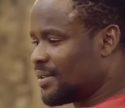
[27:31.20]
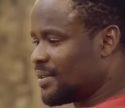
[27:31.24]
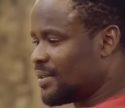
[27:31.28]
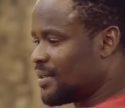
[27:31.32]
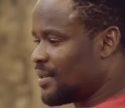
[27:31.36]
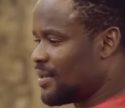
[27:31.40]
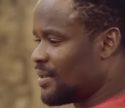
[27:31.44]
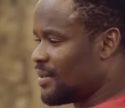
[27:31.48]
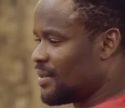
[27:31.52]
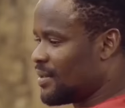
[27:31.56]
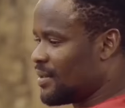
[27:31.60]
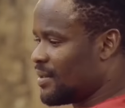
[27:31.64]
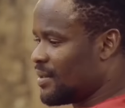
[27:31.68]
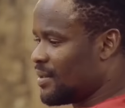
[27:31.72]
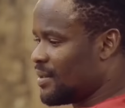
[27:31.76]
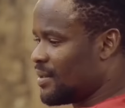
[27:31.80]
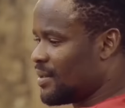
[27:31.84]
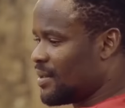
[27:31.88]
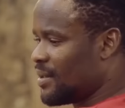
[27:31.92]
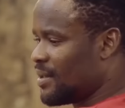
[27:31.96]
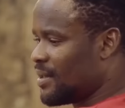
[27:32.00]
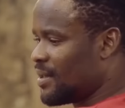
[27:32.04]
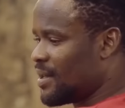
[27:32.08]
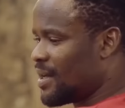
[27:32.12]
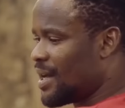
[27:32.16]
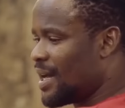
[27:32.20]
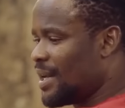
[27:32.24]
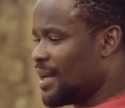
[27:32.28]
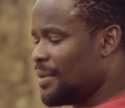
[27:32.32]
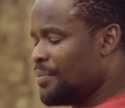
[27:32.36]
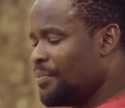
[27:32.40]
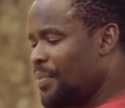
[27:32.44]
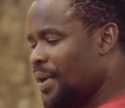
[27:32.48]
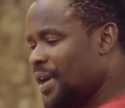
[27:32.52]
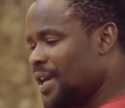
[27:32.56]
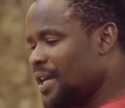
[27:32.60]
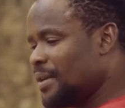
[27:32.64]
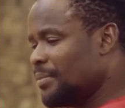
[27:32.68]
Yes.
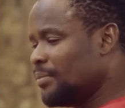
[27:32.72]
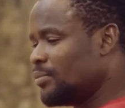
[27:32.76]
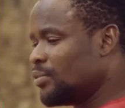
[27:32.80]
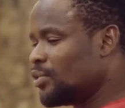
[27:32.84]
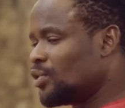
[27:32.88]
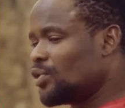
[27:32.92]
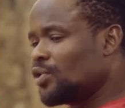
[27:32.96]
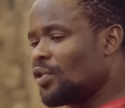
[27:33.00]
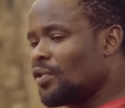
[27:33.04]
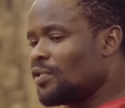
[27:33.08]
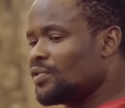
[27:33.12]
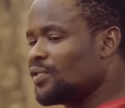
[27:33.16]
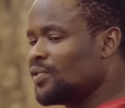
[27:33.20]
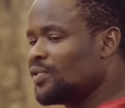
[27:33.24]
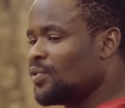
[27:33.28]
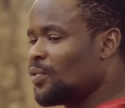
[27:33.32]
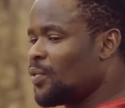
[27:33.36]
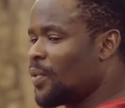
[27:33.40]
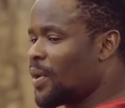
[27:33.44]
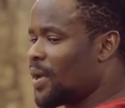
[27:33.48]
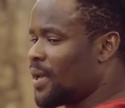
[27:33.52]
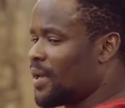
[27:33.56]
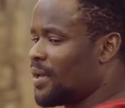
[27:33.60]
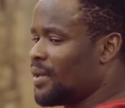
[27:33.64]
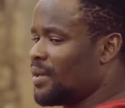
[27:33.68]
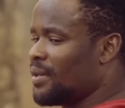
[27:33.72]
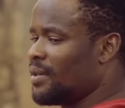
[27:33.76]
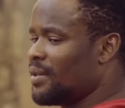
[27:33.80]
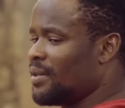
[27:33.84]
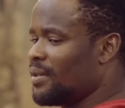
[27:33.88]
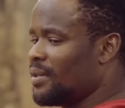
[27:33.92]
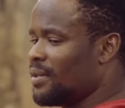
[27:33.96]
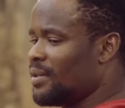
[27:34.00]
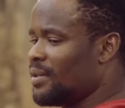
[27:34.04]
And beg him to show us the way.